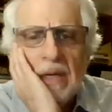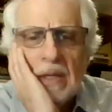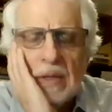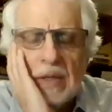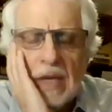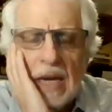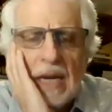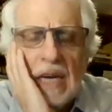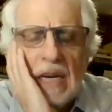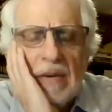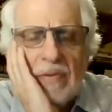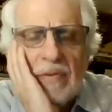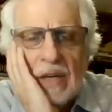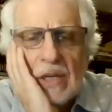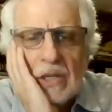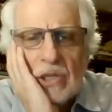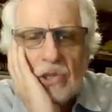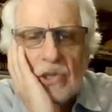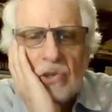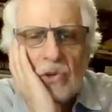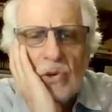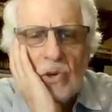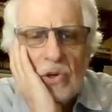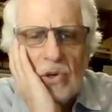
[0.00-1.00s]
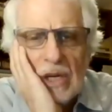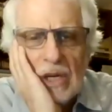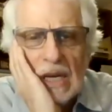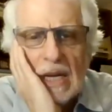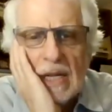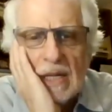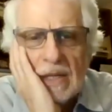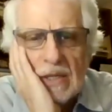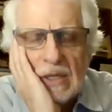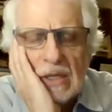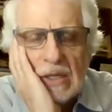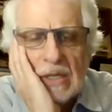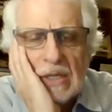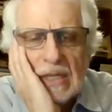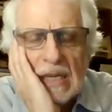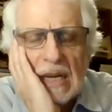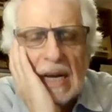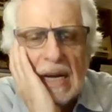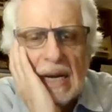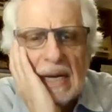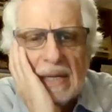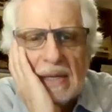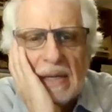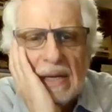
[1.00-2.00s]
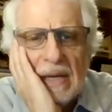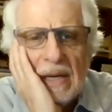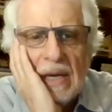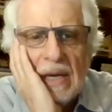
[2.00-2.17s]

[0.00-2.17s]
they have a strong healthy side.